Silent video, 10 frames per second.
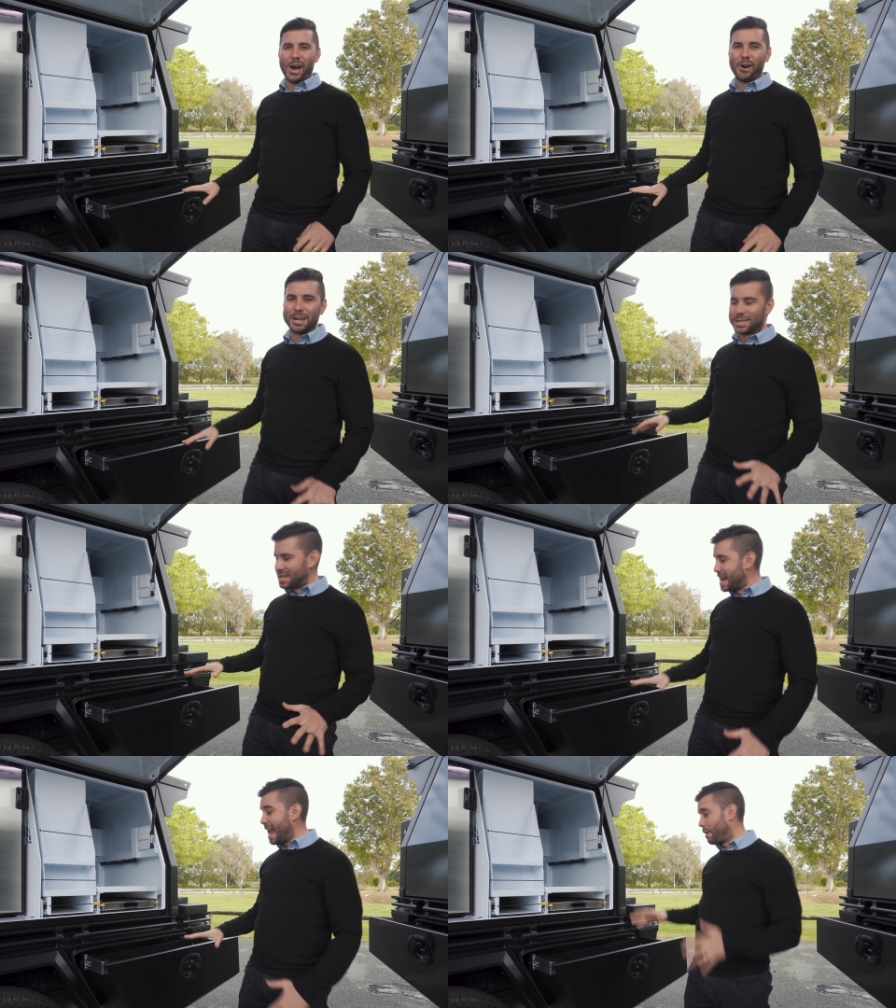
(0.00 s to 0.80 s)
All right, so
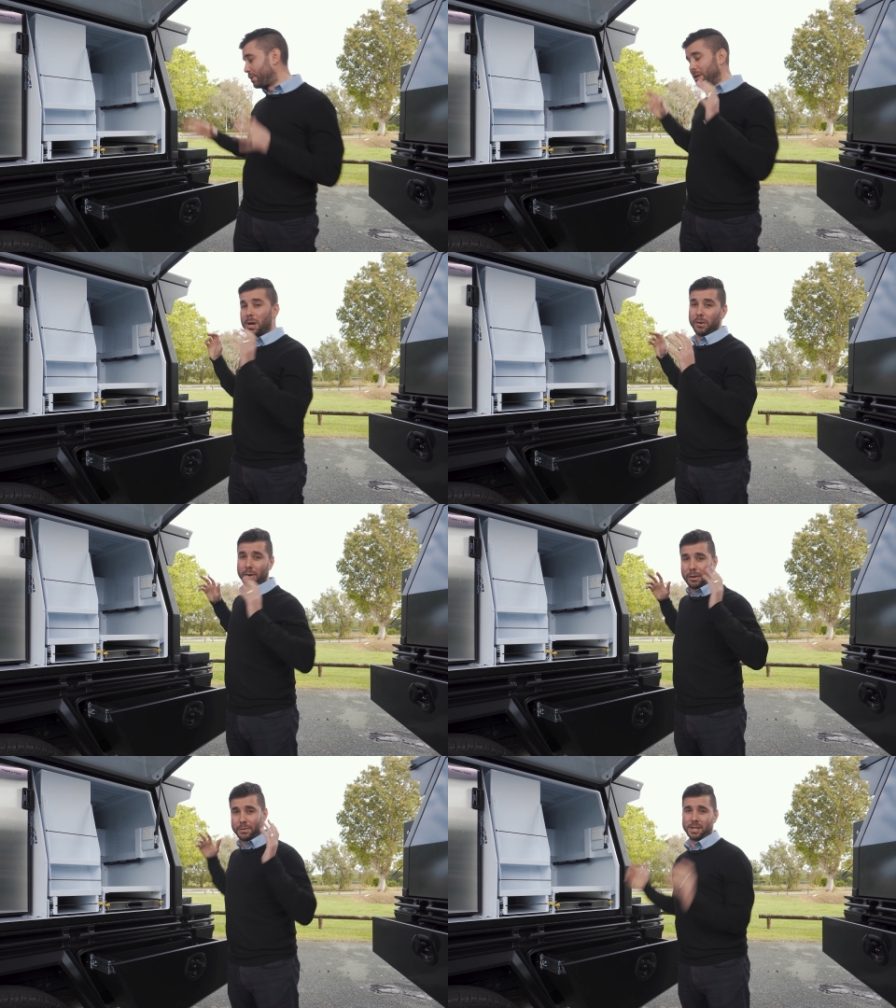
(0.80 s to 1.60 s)
now we're going to move
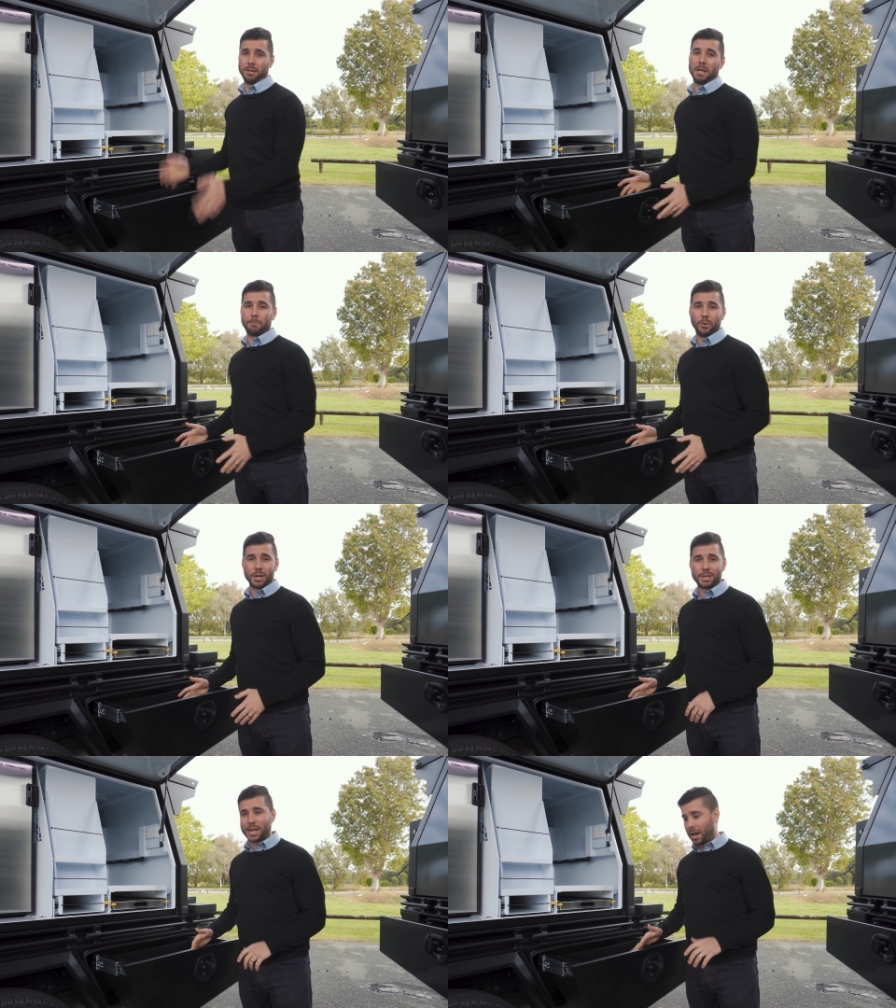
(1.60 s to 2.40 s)
over to the big
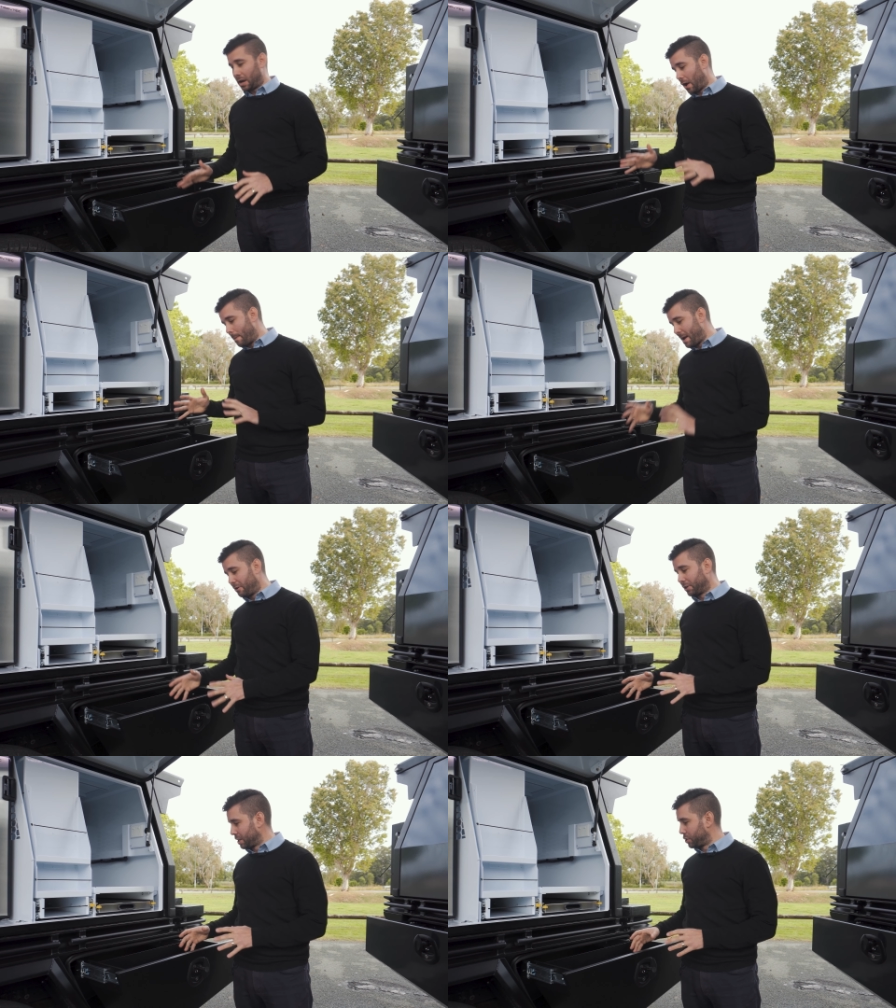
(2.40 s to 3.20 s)
boys. So
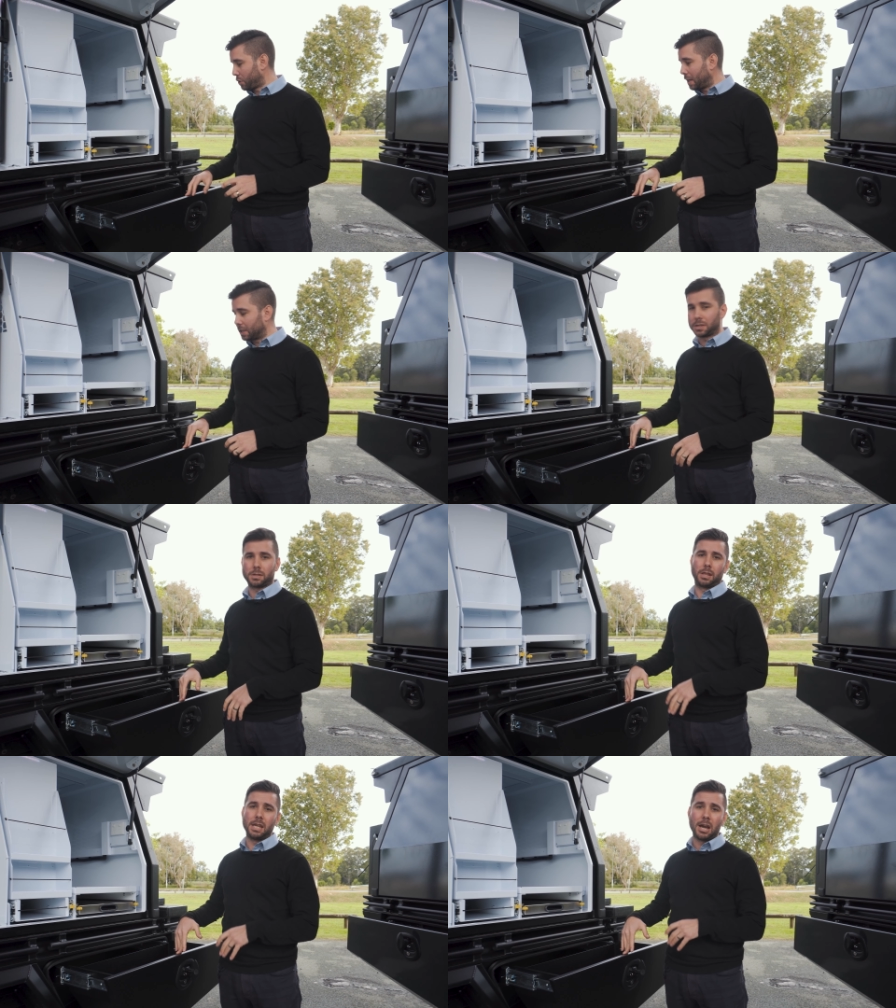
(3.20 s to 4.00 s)
American trucks,
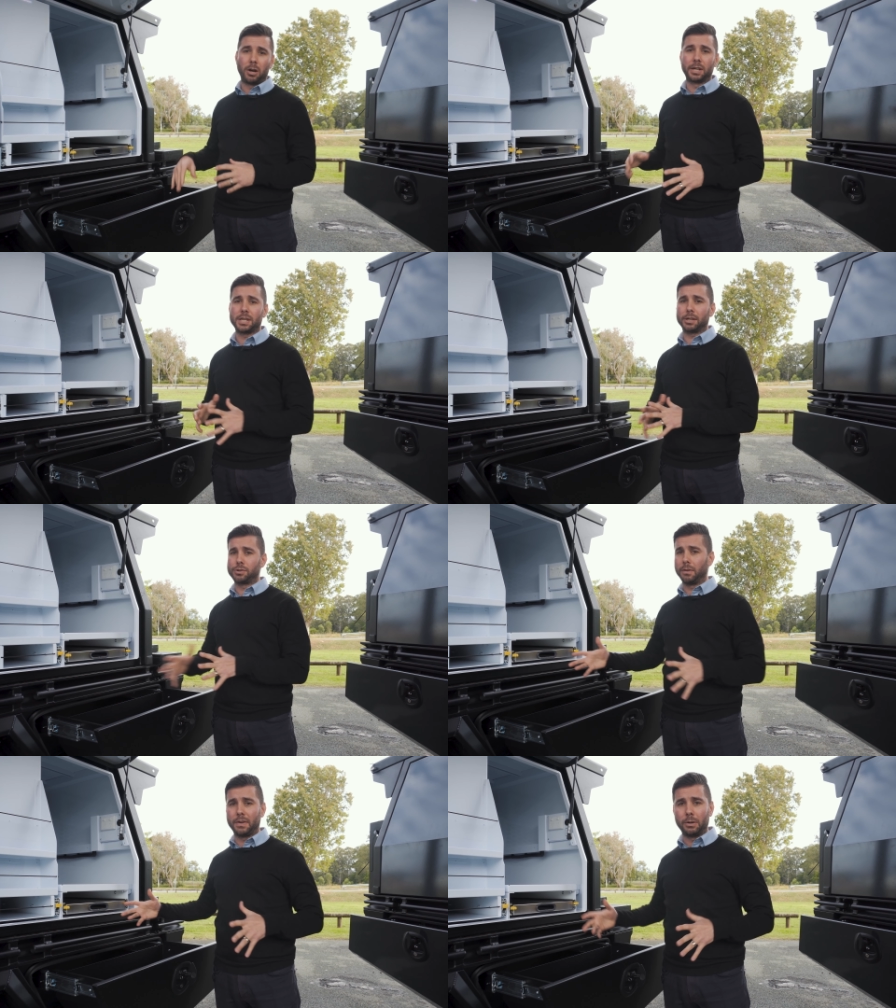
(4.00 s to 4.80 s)
the
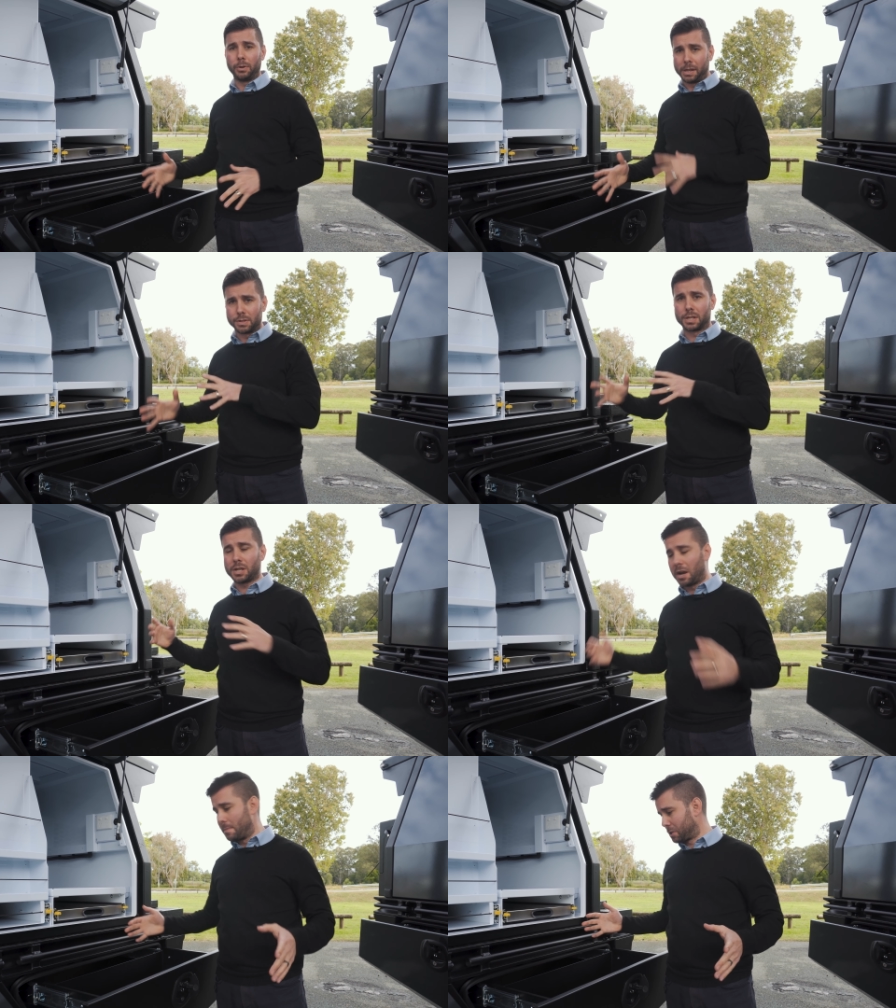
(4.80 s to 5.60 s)
architecture of the vehicle gives us
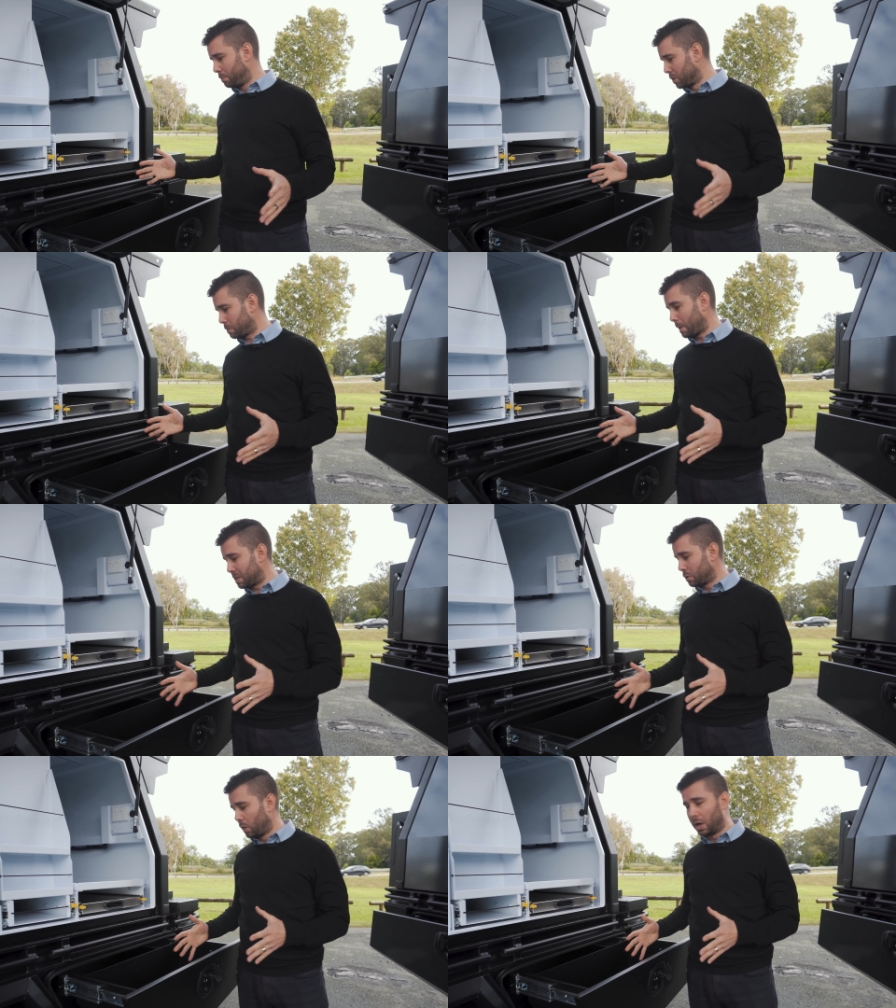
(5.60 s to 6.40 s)
so much more
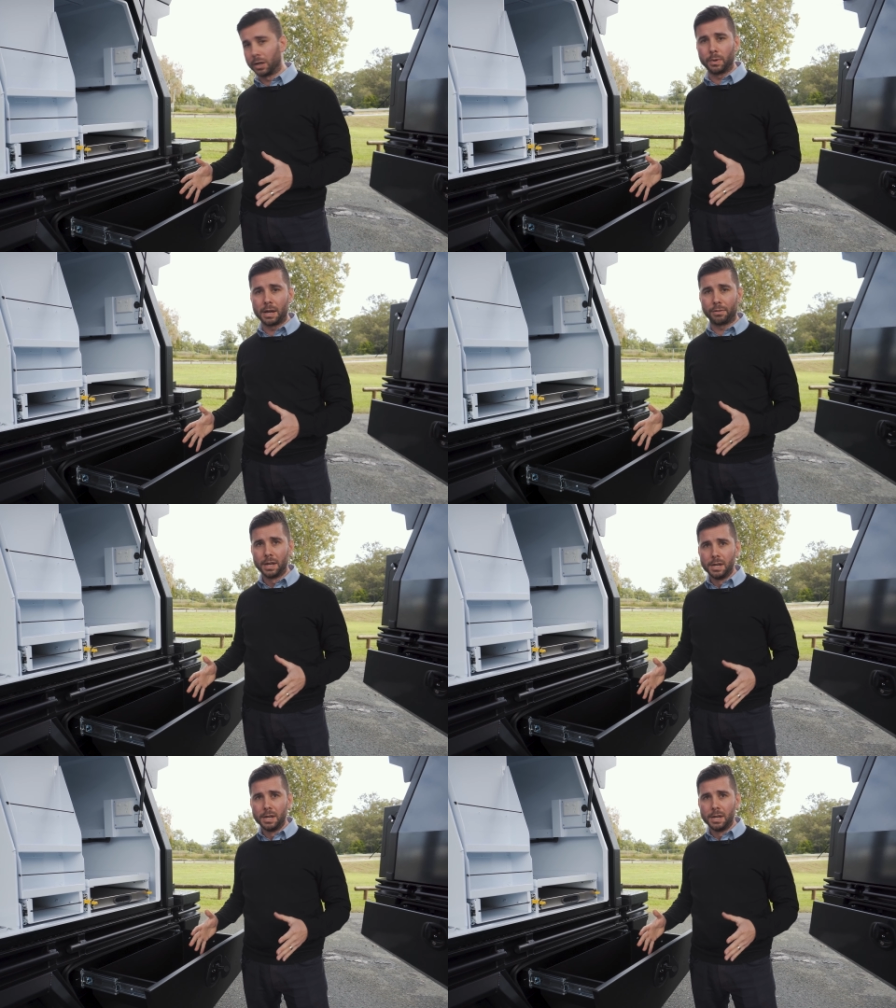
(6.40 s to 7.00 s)
space to work with.